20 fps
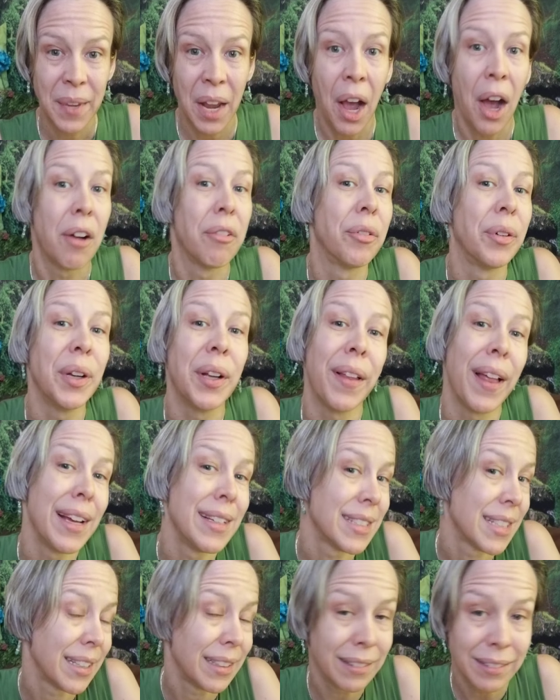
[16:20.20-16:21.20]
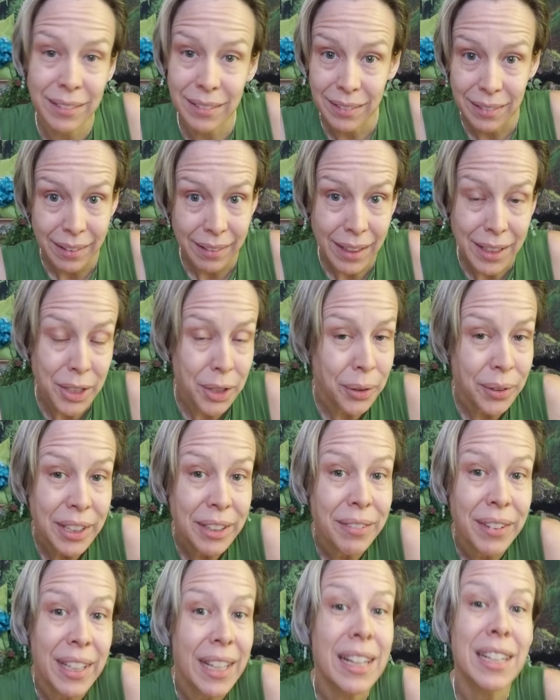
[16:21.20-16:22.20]
Of realizing that you're
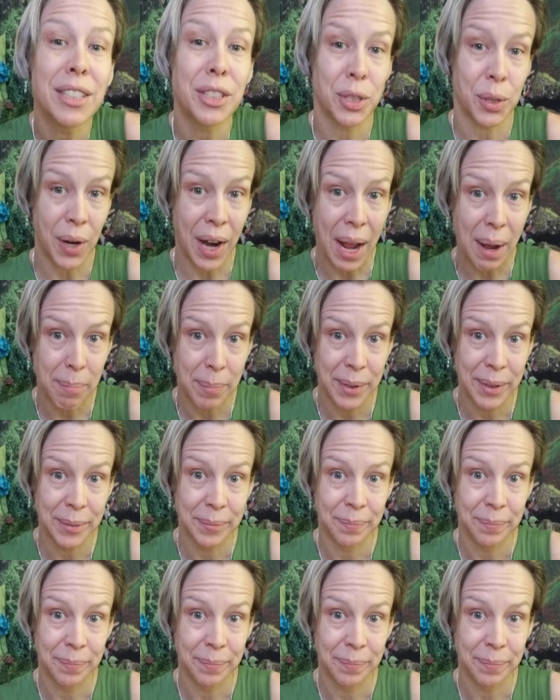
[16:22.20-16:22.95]
even in a trap,